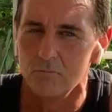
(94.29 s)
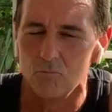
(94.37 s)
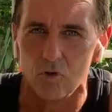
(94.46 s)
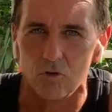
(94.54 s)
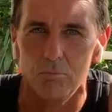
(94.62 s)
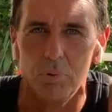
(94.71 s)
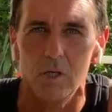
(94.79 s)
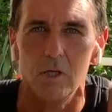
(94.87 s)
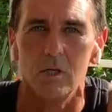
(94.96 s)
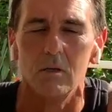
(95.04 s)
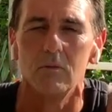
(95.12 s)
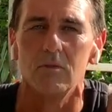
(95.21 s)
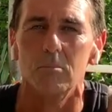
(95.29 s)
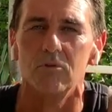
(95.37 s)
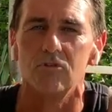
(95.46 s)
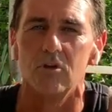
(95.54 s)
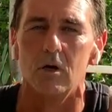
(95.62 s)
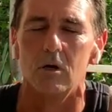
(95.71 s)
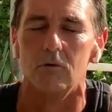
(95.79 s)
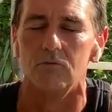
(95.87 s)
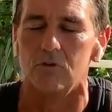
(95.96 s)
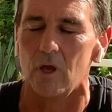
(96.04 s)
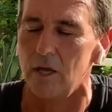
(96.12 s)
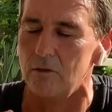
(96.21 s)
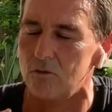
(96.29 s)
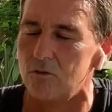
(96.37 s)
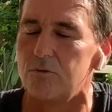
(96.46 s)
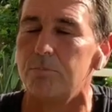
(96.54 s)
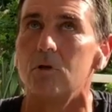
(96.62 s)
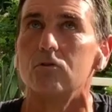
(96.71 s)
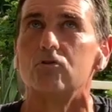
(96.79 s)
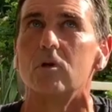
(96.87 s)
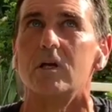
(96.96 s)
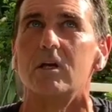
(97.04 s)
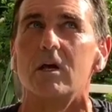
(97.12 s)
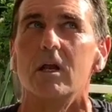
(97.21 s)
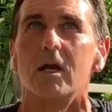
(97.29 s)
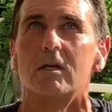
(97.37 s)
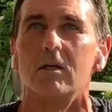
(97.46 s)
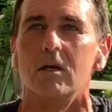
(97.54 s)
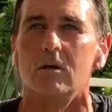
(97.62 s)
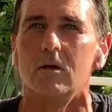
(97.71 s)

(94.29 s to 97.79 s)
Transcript: just being themselves and spiritually connecting